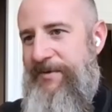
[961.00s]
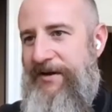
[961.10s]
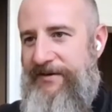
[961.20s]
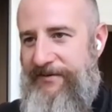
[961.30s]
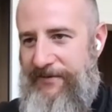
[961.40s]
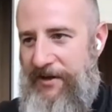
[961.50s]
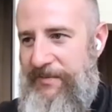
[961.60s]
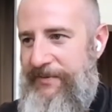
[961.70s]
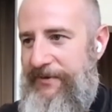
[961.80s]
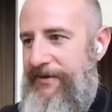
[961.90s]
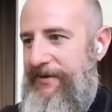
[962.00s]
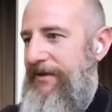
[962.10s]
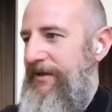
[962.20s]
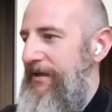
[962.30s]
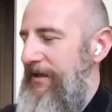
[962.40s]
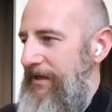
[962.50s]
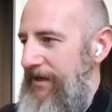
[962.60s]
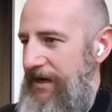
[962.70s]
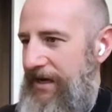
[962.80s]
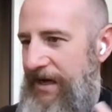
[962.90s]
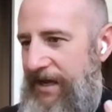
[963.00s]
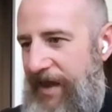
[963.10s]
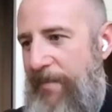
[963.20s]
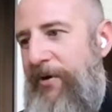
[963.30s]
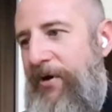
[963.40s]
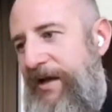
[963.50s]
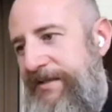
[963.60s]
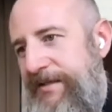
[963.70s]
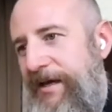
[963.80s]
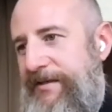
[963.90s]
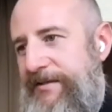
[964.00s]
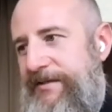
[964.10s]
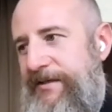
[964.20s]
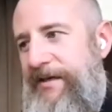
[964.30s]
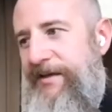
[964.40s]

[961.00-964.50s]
out of the developer, and that process